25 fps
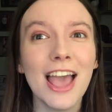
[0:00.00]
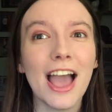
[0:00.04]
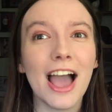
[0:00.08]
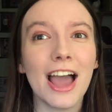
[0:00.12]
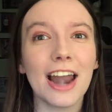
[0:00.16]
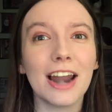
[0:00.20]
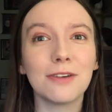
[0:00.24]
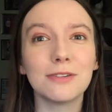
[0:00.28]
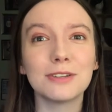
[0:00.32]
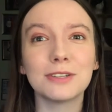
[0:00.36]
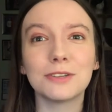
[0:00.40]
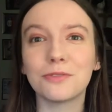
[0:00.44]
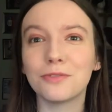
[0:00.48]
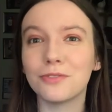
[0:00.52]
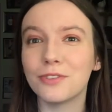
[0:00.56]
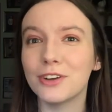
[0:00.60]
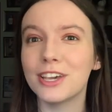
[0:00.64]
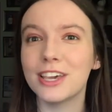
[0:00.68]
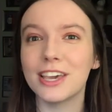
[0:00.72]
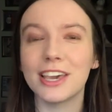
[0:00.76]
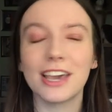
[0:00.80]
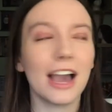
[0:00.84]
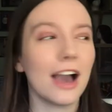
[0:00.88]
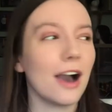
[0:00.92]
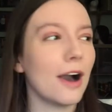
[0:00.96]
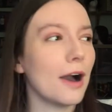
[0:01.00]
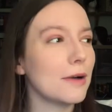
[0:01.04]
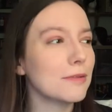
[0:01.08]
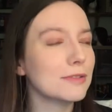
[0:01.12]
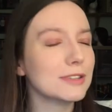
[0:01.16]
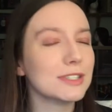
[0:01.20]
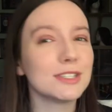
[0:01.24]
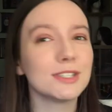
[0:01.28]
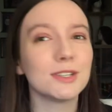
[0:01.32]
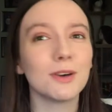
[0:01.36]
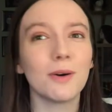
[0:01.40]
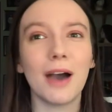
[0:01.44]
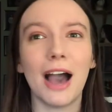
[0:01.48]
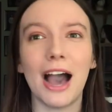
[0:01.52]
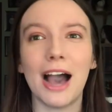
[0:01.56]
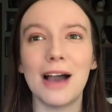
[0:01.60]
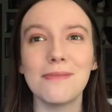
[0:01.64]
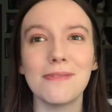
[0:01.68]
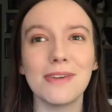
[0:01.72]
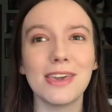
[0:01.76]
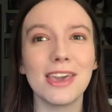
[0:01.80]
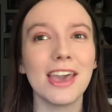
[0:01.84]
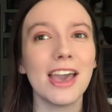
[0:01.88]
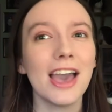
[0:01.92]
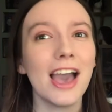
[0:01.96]
And I was freaking out. I was so
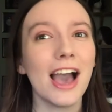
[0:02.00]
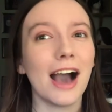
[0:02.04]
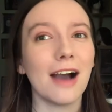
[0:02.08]
happy.